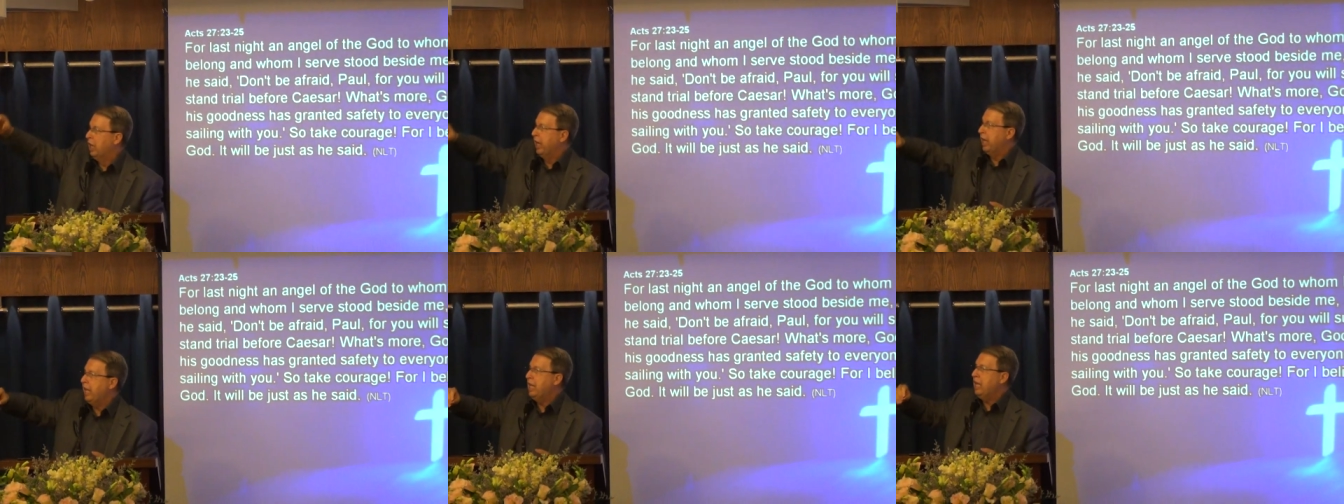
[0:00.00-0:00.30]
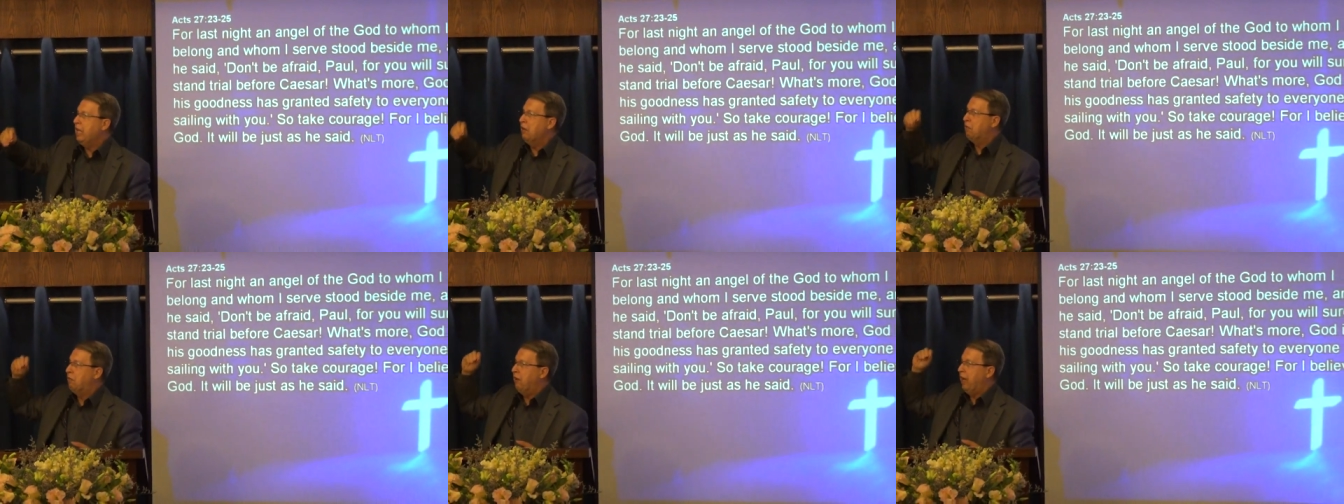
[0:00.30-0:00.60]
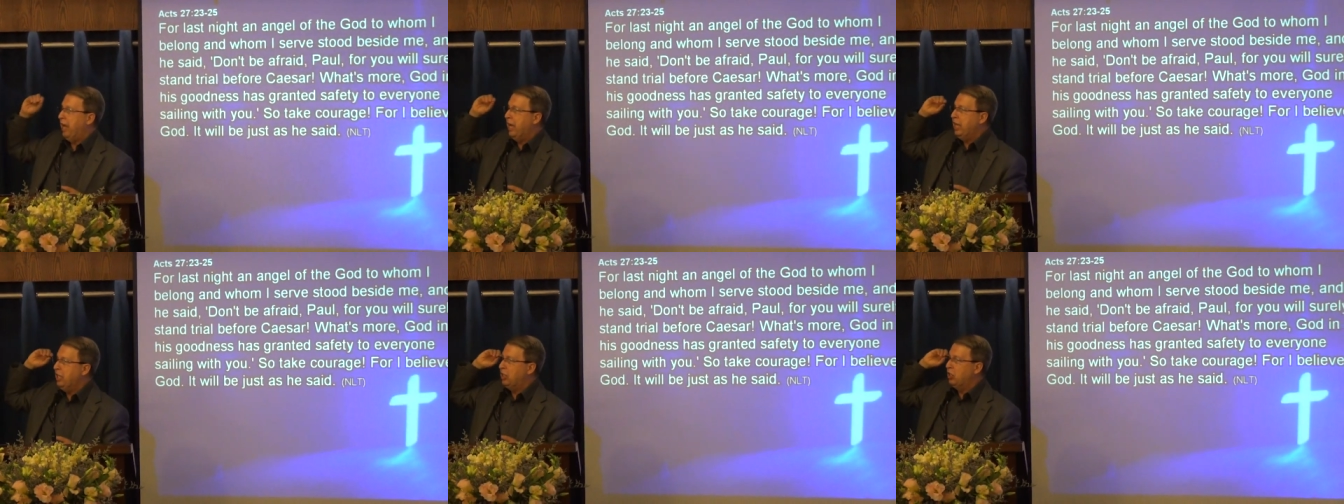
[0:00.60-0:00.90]

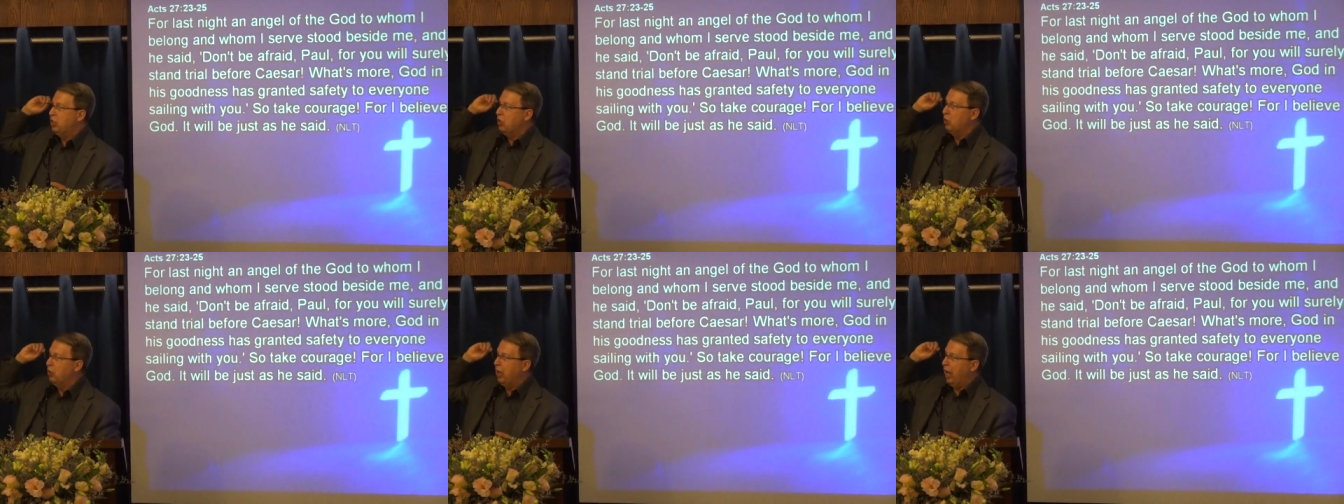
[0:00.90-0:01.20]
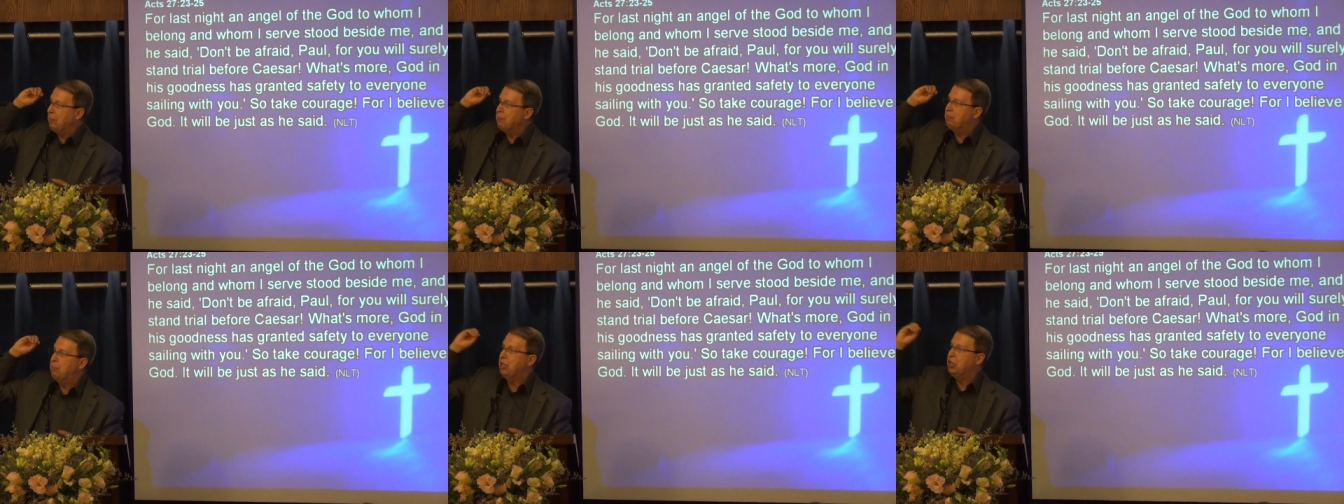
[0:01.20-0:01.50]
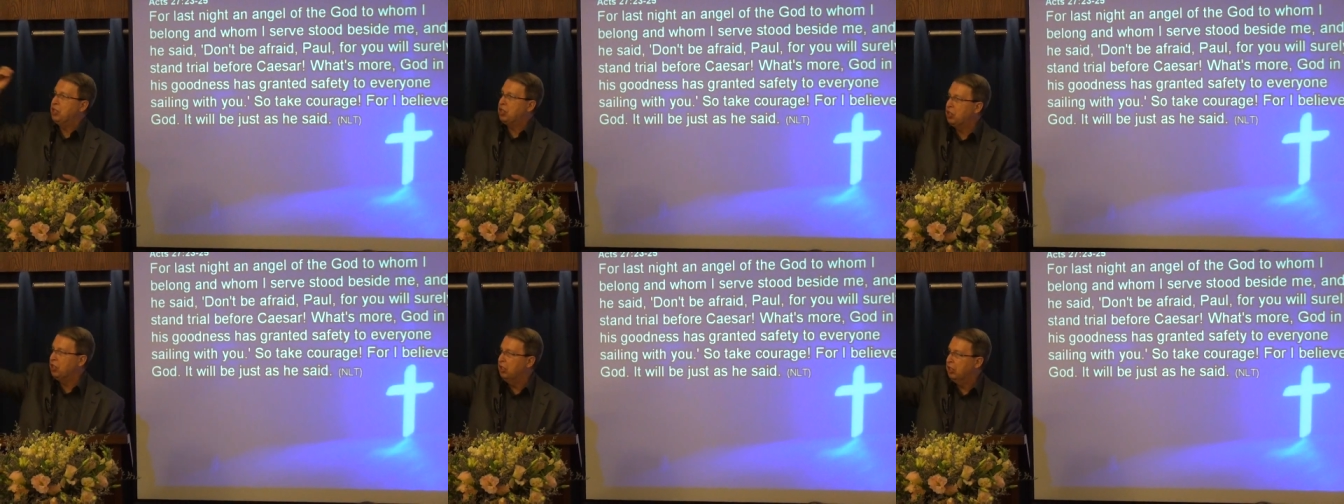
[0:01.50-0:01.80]
Elevate your
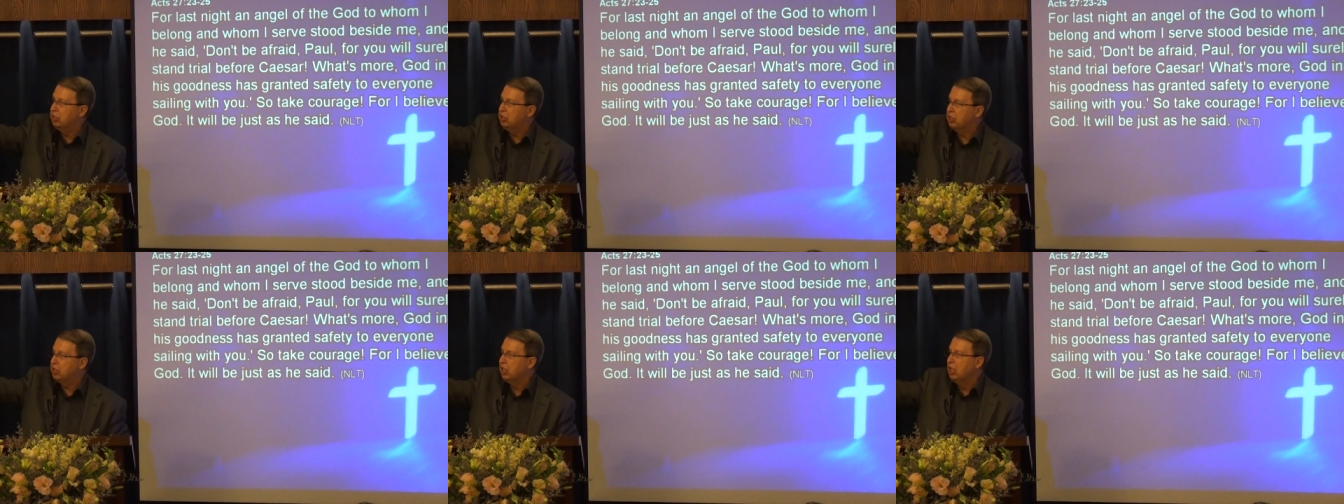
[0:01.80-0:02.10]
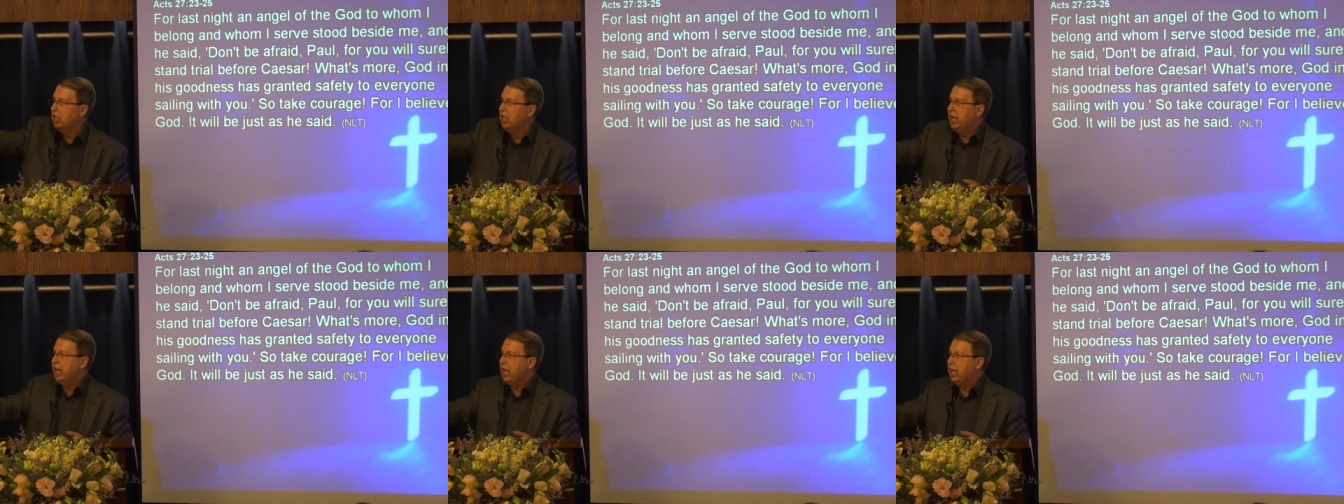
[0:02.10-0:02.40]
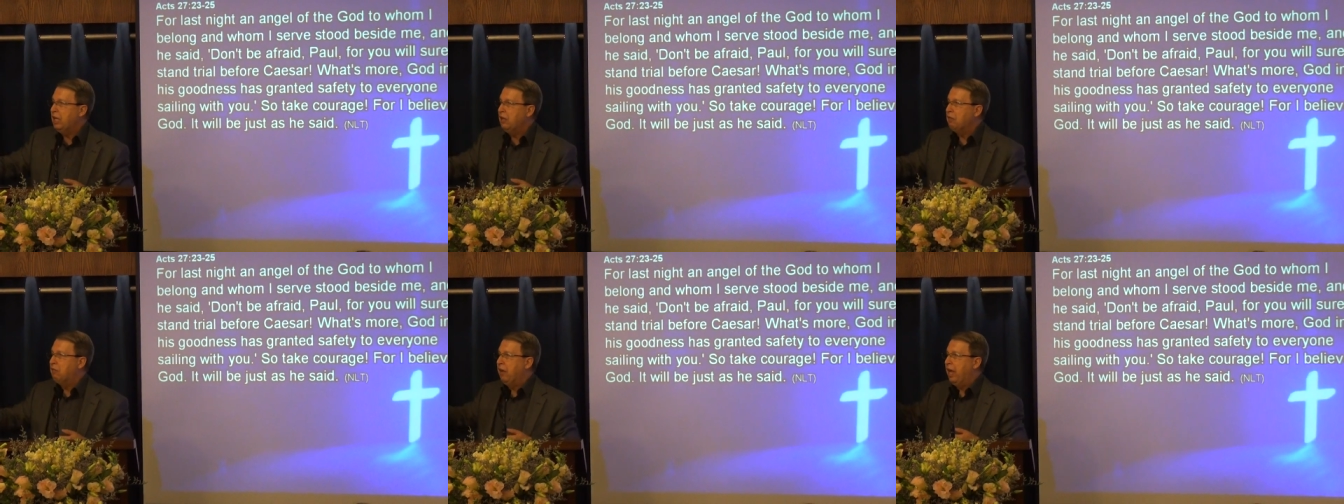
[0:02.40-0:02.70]
ambitions.
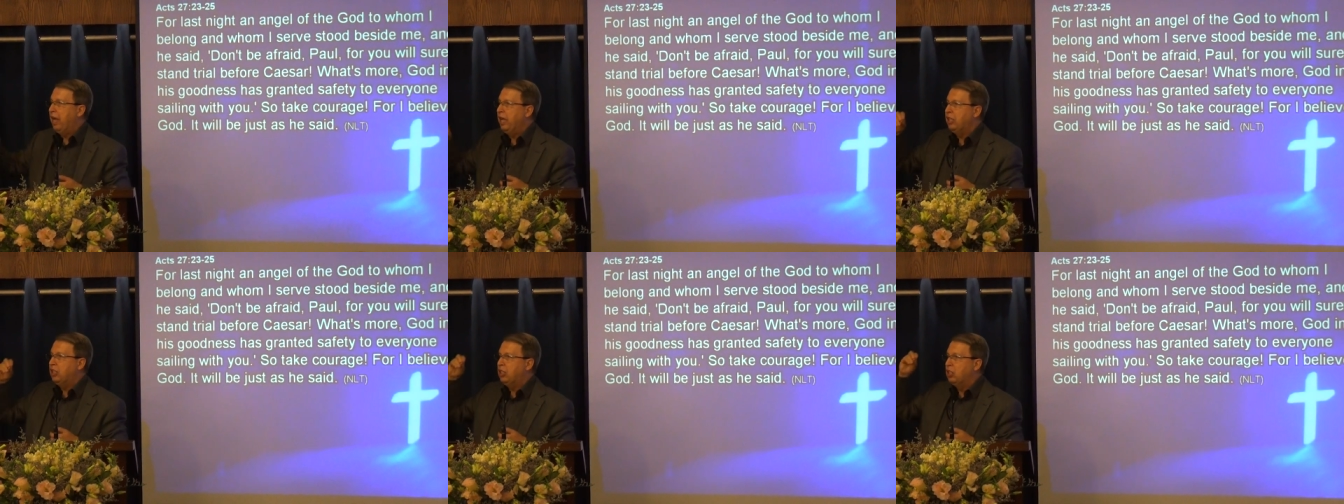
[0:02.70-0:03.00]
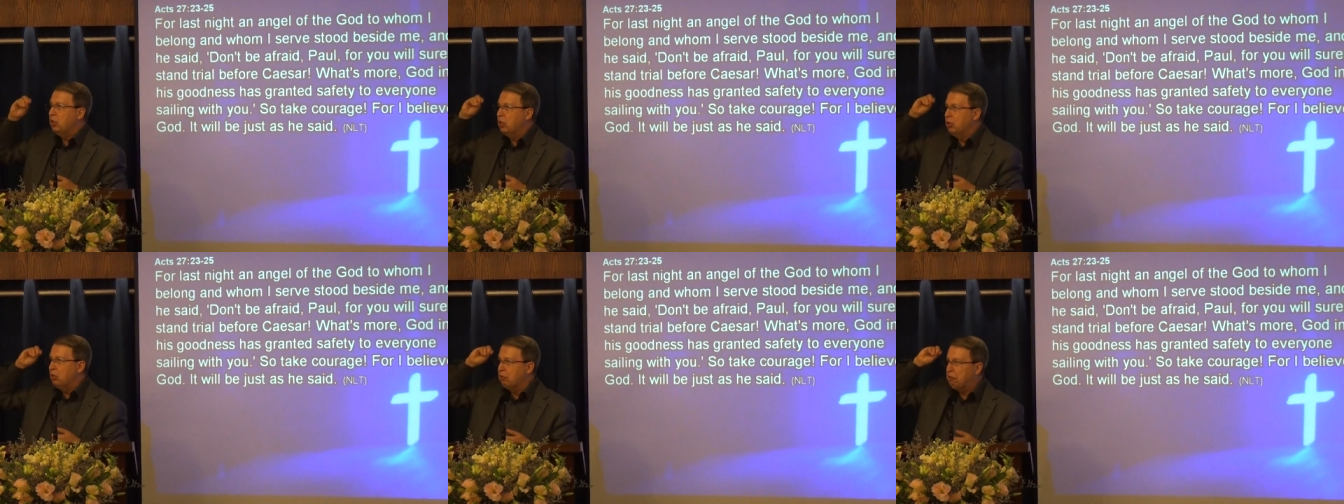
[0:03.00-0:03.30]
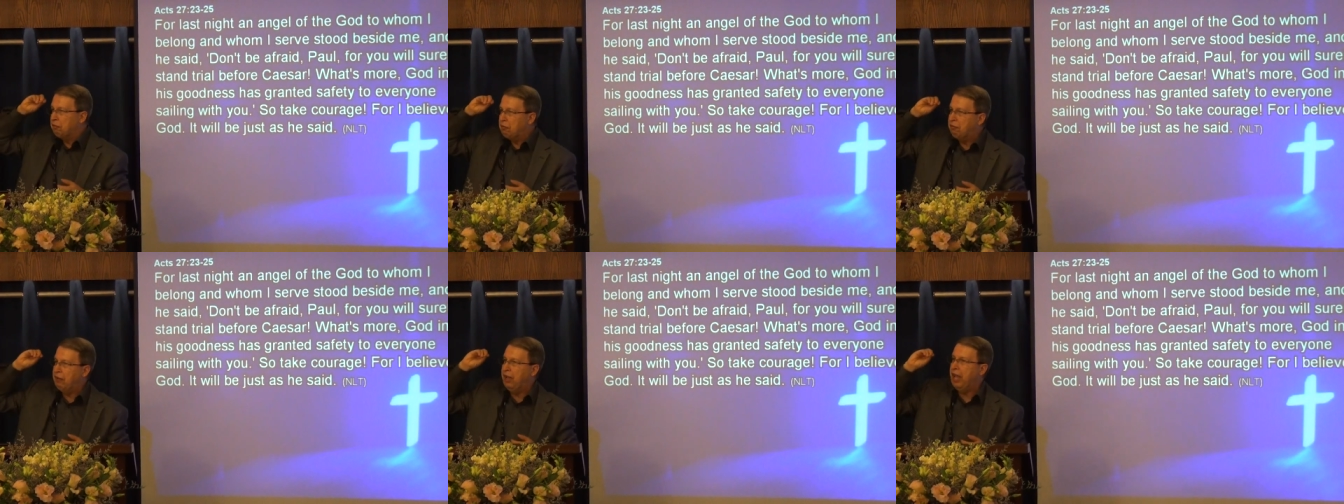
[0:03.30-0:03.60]
Elevate your
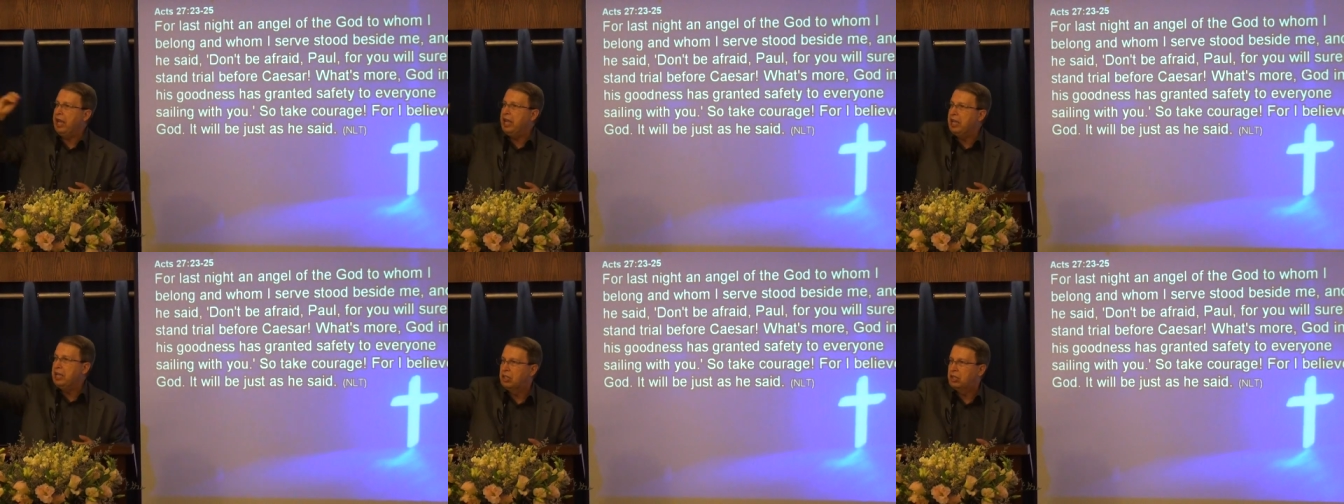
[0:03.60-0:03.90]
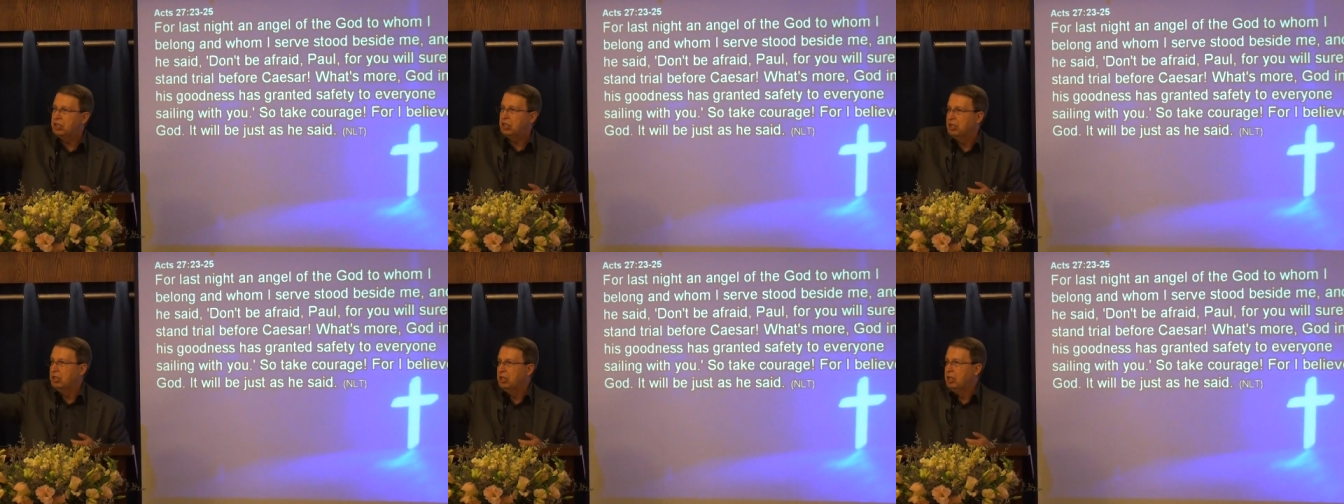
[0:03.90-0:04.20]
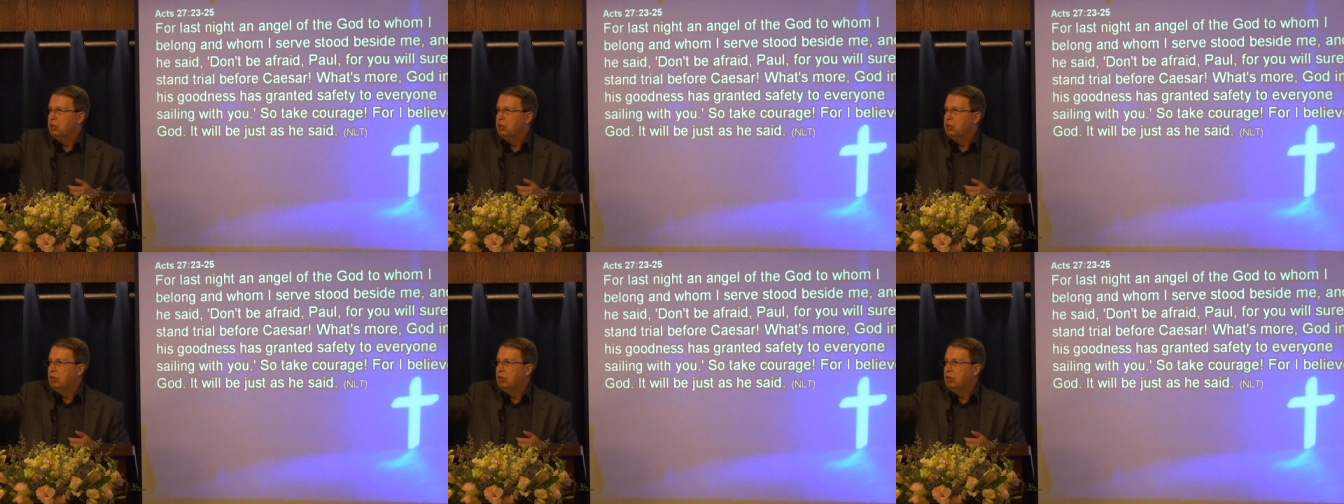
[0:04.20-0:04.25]
faith.